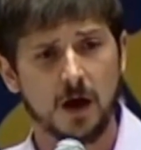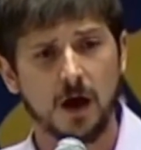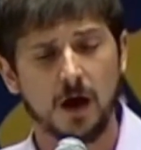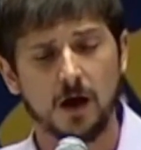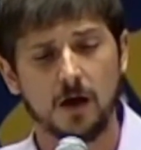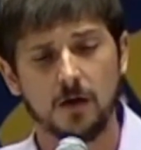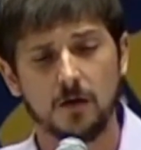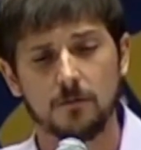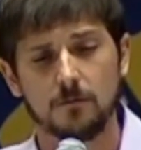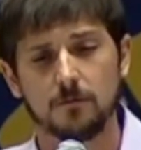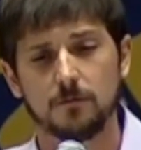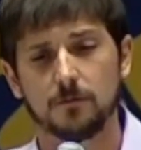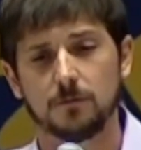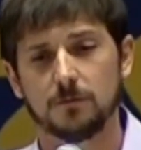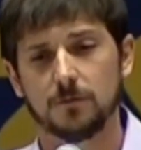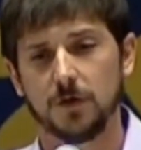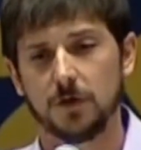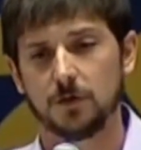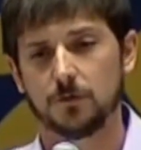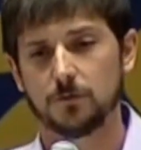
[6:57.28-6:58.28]

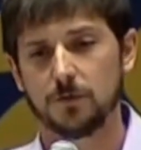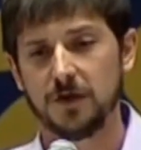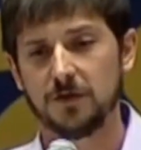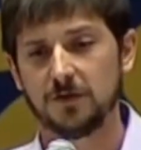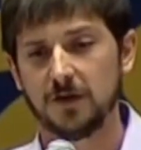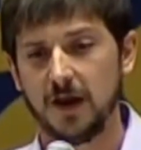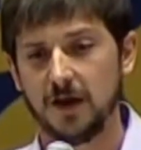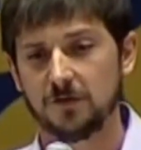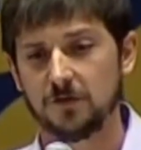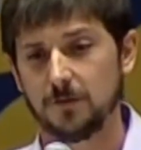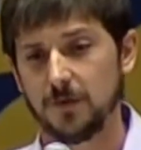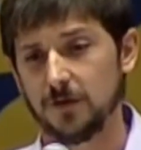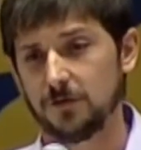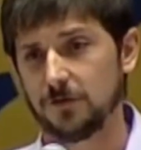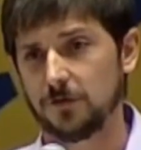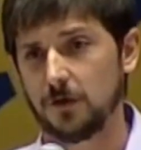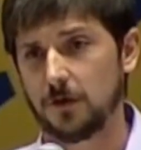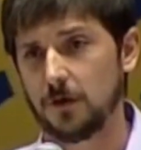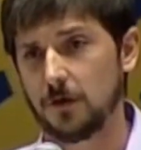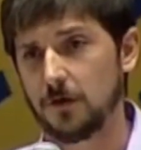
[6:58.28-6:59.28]
The recent
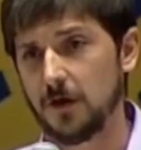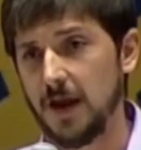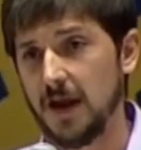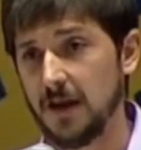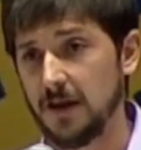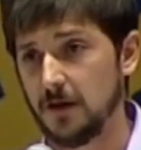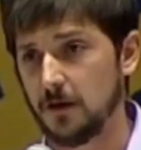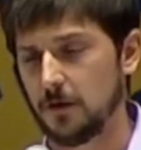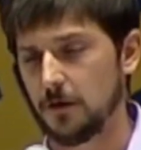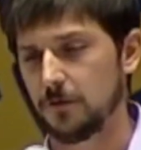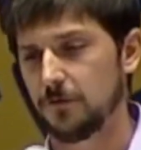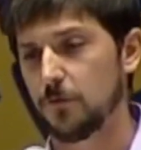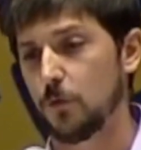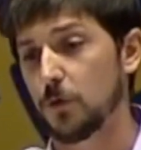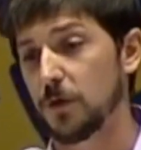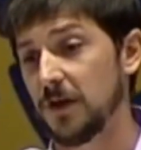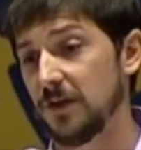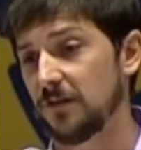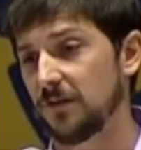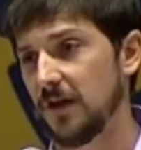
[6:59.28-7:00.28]
estimates are
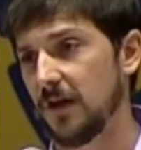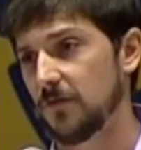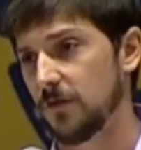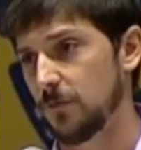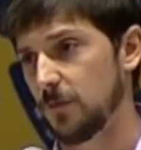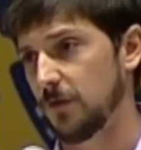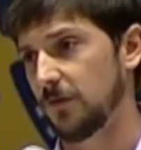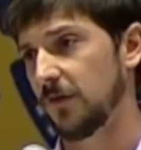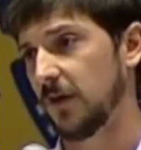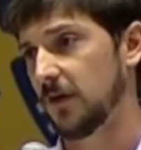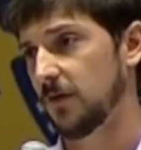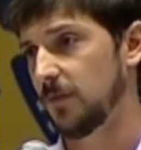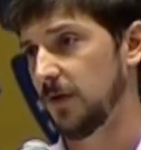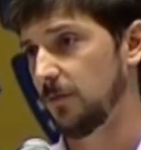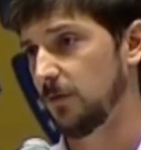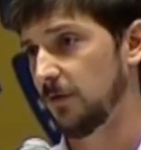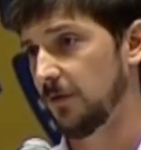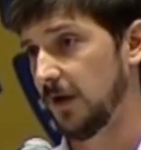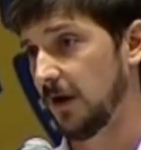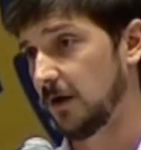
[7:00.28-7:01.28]
47% of
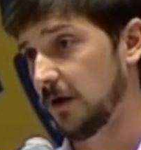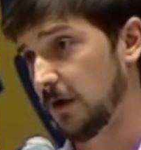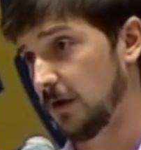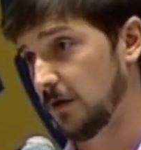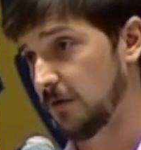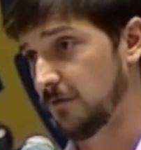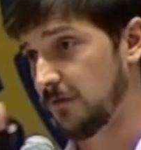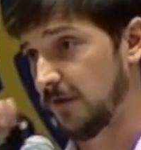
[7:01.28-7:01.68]
people in the area are